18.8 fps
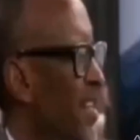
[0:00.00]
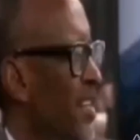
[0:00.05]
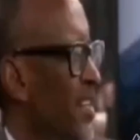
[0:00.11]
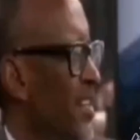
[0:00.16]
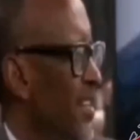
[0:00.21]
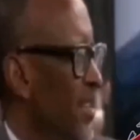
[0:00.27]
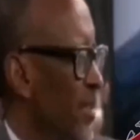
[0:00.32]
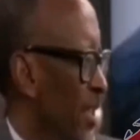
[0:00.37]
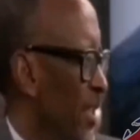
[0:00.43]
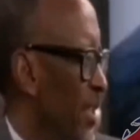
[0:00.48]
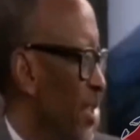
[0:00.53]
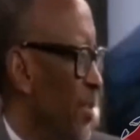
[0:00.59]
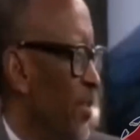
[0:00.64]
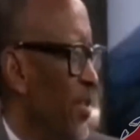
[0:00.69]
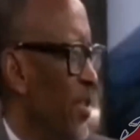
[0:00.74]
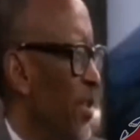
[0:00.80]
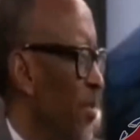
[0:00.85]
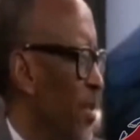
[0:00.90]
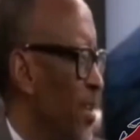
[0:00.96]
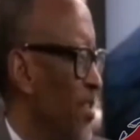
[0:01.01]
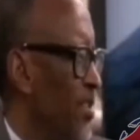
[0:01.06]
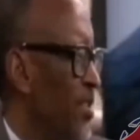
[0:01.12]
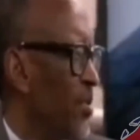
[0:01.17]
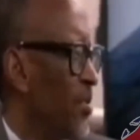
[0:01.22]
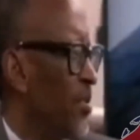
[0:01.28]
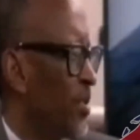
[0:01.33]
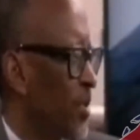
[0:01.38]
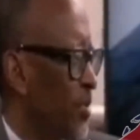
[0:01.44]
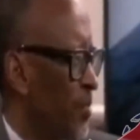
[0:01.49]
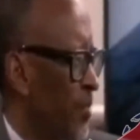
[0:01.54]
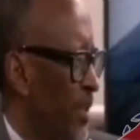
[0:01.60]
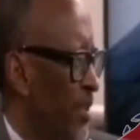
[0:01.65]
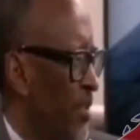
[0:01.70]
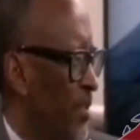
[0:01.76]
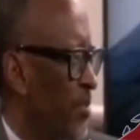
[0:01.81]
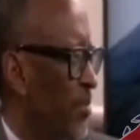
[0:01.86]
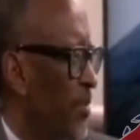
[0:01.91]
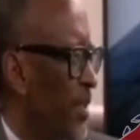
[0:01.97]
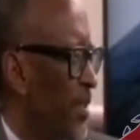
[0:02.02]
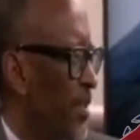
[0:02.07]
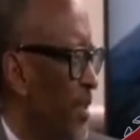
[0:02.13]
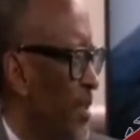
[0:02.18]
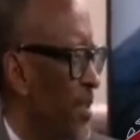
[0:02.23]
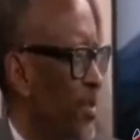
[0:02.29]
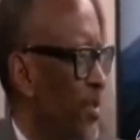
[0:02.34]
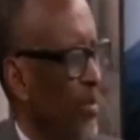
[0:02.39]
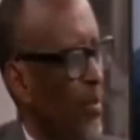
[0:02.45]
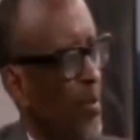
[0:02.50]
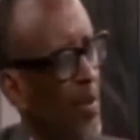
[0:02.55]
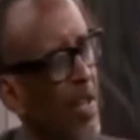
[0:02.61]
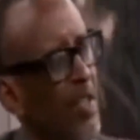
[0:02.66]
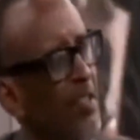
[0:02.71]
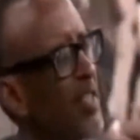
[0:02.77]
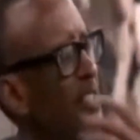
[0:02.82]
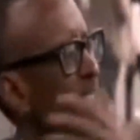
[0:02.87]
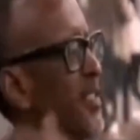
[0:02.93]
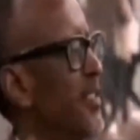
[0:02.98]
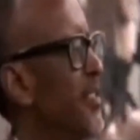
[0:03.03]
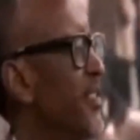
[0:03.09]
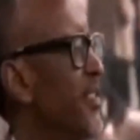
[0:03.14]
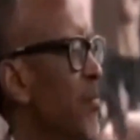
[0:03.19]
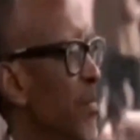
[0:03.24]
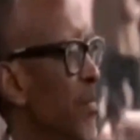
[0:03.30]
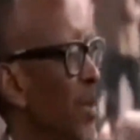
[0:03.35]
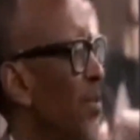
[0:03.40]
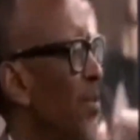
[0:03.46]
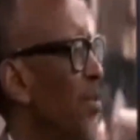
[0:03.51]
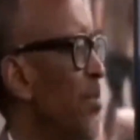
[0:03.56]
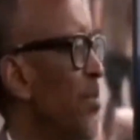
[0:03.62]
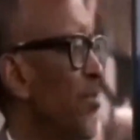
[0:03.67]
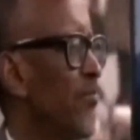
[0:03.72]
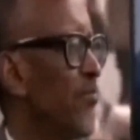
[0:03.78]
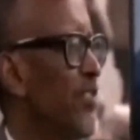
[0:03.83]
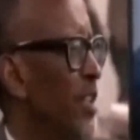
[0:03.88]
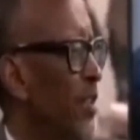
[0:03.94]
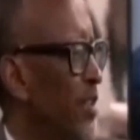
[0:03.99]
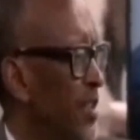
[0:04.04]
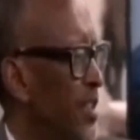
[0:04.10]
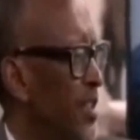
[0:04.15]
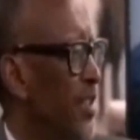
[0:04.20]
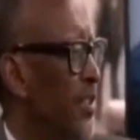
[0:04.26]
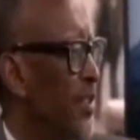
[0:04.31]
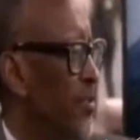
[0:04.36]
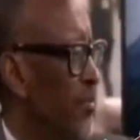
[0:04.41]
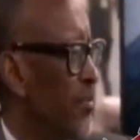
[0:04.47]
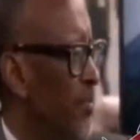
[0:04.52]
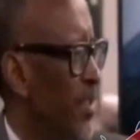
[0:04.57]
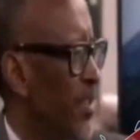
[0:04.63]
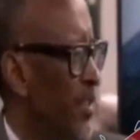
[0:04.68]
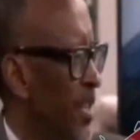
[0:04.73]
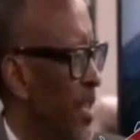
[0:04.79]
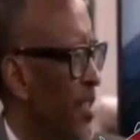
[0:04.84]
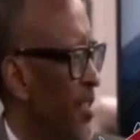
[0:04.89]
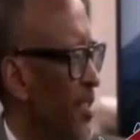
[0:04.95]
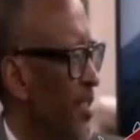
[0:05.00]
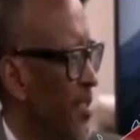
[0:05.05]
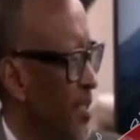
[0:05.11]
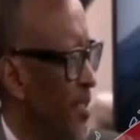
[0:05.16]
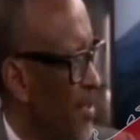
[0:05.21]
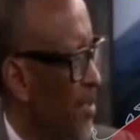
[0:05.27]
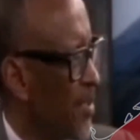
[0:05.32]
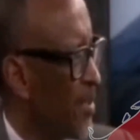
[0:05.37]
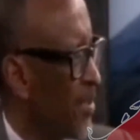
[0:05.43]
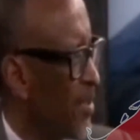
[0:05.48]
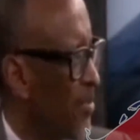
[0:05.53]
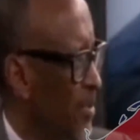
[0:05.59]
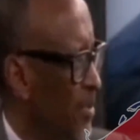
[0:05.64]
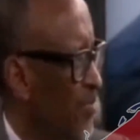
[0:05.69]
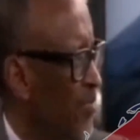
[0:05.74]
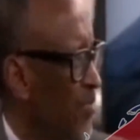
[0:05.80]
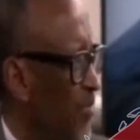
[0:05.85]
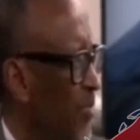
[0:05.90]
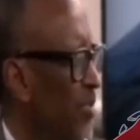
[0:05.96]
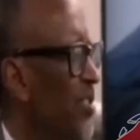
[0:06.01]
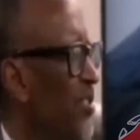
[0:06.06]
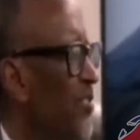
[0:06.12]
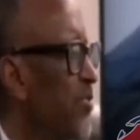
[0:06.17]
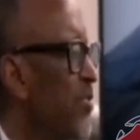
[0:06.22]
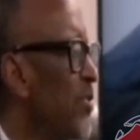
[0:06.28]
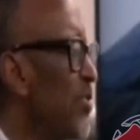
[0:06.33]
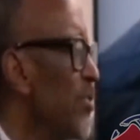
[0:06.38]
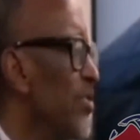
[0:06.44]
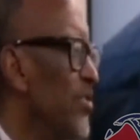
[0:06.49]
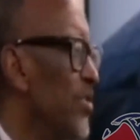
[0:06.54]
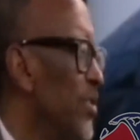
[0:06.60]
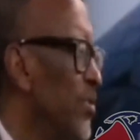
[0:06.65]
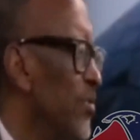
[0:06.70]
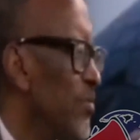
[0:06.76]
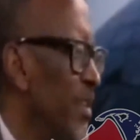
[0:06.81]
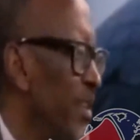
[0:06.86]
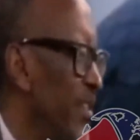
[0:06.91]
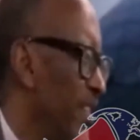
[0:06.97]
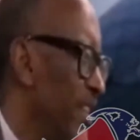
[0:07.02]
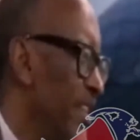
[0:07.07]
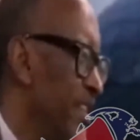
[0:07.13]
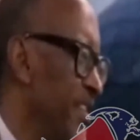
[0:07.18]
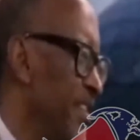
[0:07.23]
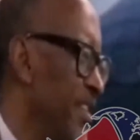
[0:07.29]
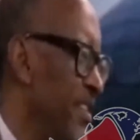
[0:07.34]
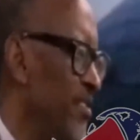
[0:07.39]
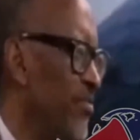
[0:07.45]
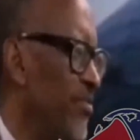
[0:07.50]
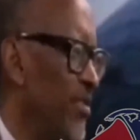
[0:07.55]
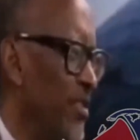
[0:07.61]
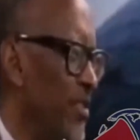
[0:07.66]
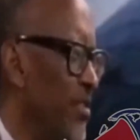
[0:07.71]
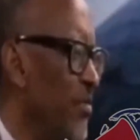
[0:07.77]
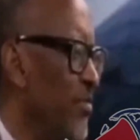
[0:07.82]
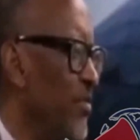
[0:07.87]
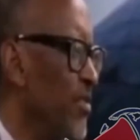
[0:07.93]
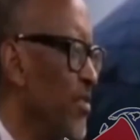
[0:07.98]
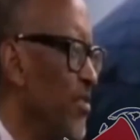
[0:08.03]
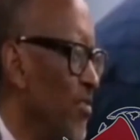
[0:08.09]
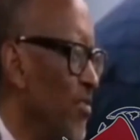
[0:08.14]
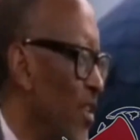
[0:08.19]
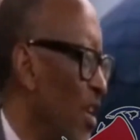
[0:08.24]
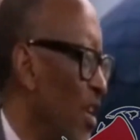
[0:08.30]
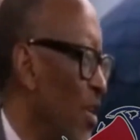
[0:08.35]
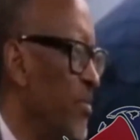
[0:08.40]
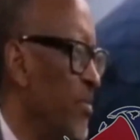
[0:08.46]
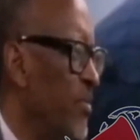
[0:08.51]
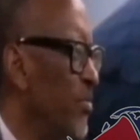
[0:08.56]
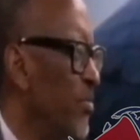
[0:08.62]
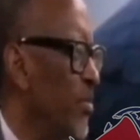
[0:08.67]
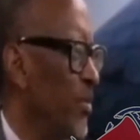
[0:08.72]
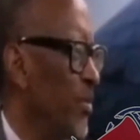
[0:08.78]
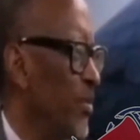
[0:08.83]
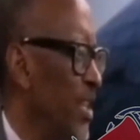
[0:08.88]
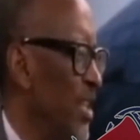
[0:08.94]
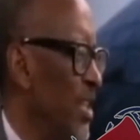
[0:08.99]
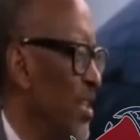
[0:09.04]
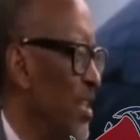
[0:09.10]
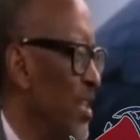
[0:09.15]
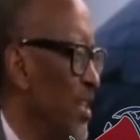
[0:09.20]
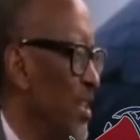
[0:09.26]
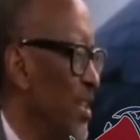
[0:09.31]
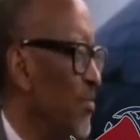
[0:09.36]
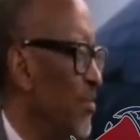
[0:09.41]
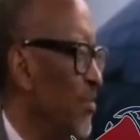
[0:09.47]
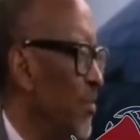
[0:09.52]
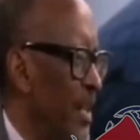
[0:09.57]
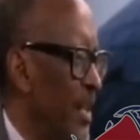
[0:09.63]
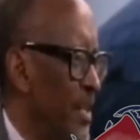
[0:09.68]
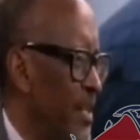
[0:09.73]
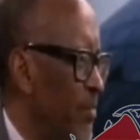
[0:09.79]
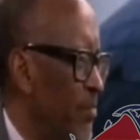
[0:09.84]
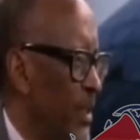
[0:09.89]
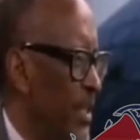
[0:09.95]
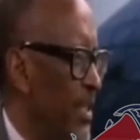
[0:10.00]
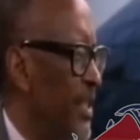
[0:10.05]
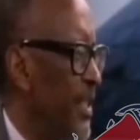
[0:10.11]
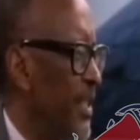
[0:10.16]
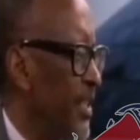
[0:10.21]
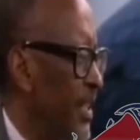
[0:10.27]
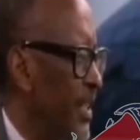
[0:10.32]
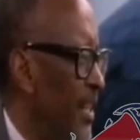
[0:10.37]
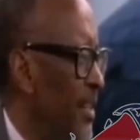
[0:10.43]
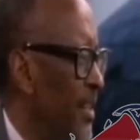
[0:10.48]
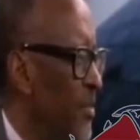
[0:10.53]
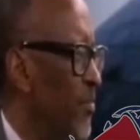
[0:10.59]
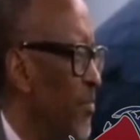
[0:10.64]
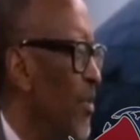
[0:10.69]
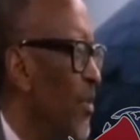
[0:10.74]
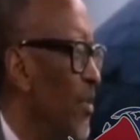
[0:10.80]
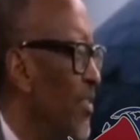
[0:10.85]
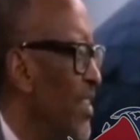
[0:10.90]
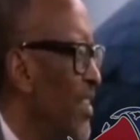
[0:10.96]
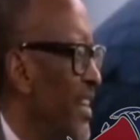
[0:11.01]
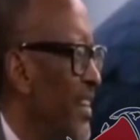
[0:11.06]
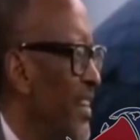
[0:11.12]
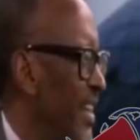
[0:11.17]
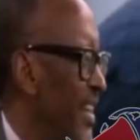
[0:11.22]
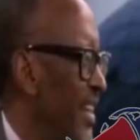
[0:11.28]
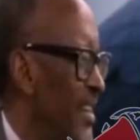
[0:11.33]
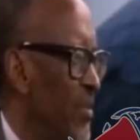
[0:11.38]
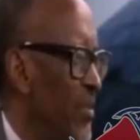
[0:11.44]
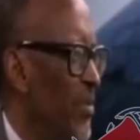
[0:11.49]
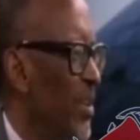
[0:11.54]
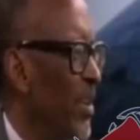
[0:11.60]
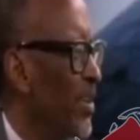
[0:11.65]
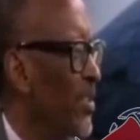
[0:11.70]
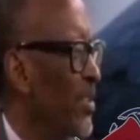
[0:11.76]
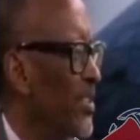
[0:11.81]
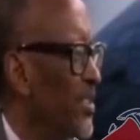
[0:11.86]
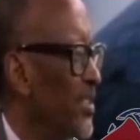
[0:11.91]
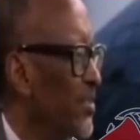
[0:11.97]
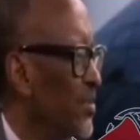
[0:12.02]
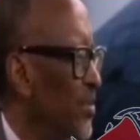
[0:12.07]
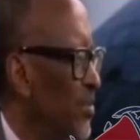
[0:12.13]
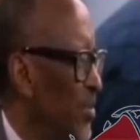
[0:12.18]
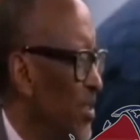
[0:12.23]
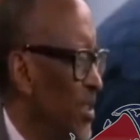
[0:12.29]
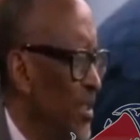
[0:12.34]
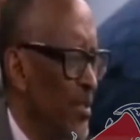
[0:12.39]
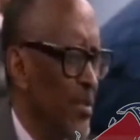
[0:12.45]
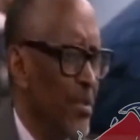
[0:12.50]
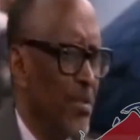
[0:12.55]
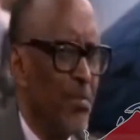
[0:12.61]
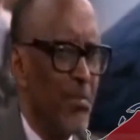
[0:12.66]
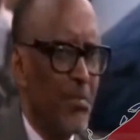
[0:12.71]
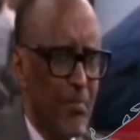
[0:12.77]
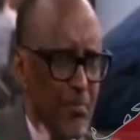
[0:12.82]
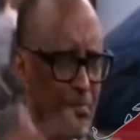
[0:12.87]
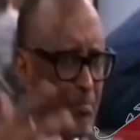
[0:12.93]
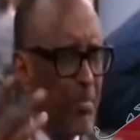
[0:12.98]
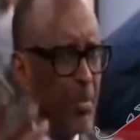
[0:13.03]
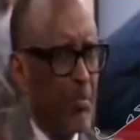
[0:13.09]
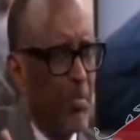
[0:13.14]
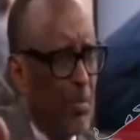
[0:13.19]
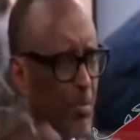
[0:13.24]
you are the only ones who respect human rights, or others it's about violating human rights. No, we've fought for human rights and freedoms of our people much better and more than anyone, including you people who